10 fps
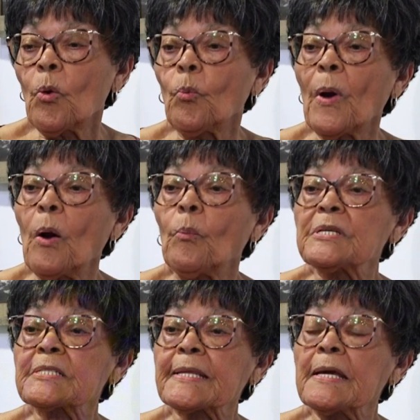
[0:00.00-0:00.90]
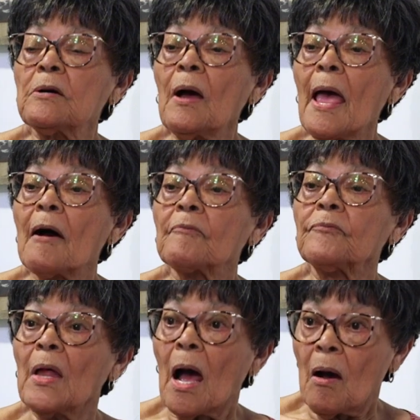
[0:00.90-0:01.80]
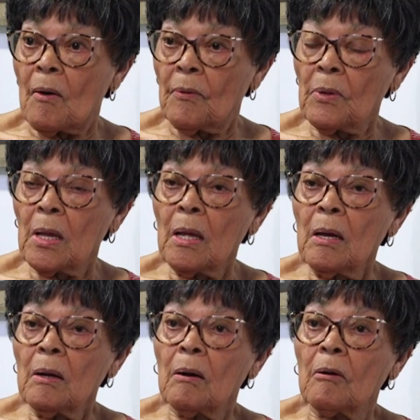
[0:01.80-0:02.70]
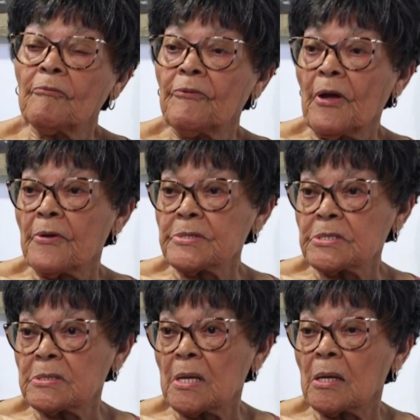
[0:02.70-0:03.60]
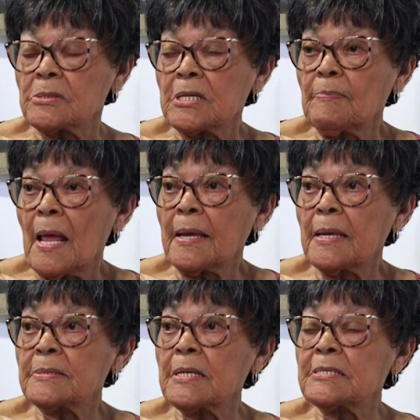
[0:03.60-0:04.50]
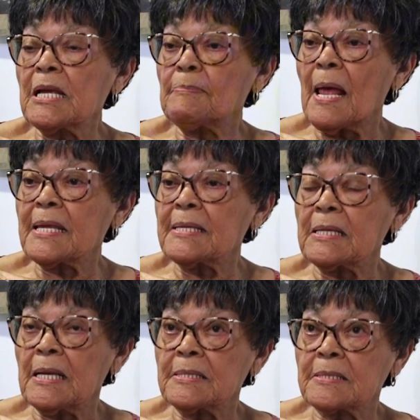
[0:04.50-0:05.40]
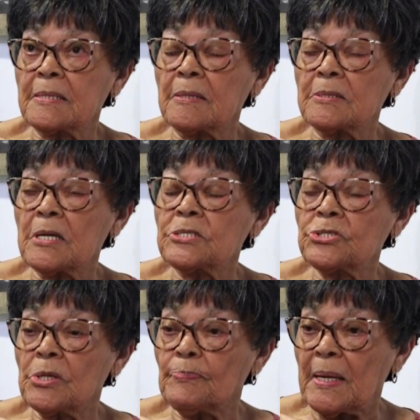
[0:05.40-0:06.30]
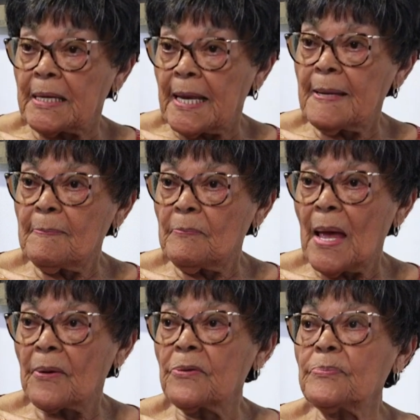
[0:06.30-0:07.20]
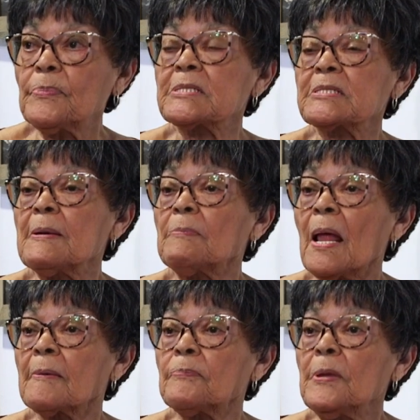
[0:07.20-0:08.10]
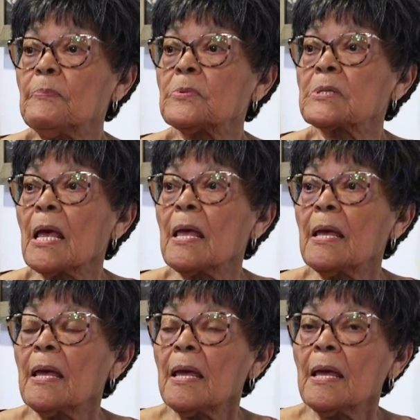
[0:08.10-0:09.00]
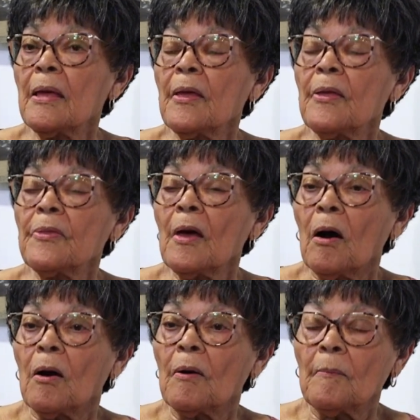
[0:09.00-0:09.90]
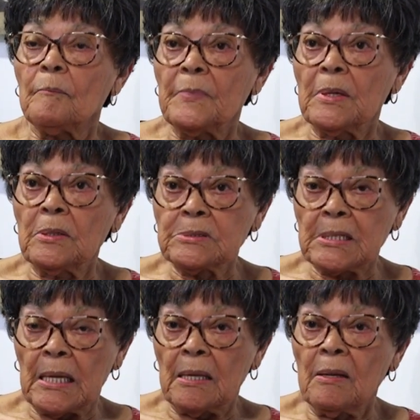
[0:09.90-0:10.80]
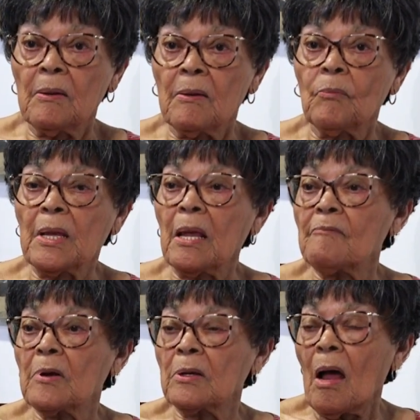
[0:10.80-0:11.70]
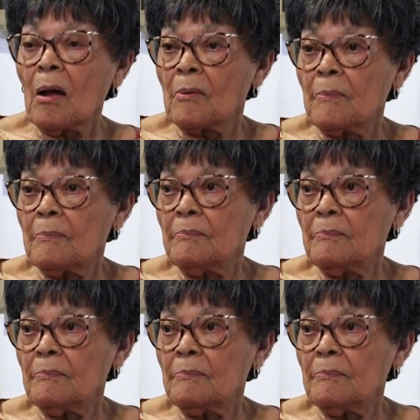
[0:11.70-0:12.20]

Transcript: Well, we still have now a very, it seems like it should be getting better, but seems like people's mentality, we get a lot of